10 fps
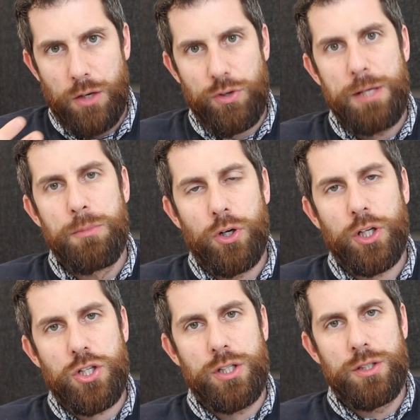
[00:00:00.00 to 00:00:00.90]

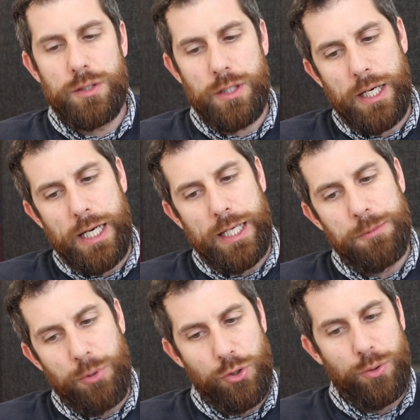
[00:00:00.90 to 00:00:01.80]
Remortgaging
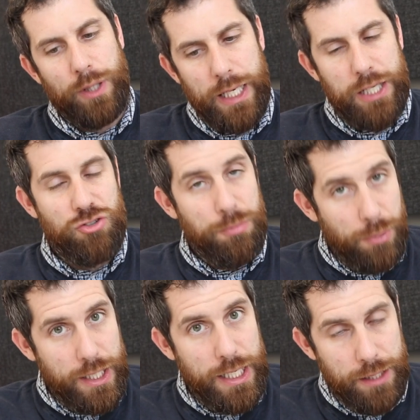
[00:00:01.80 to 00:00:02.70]
and borrowing extra
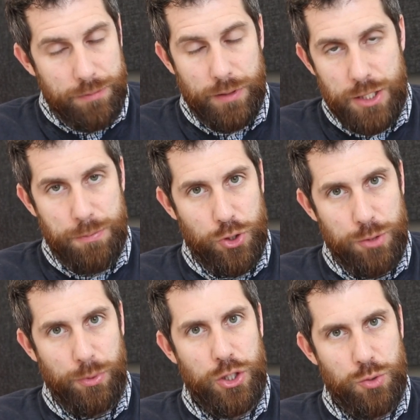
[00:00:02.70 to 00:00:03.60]
money is
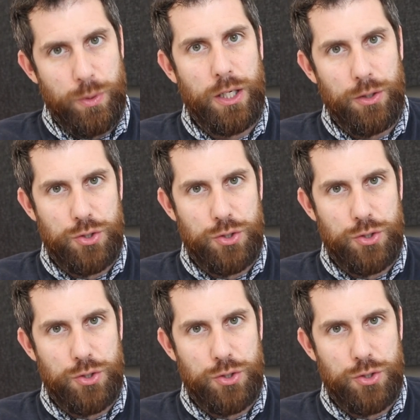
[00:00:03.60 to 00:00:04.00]
possible as well.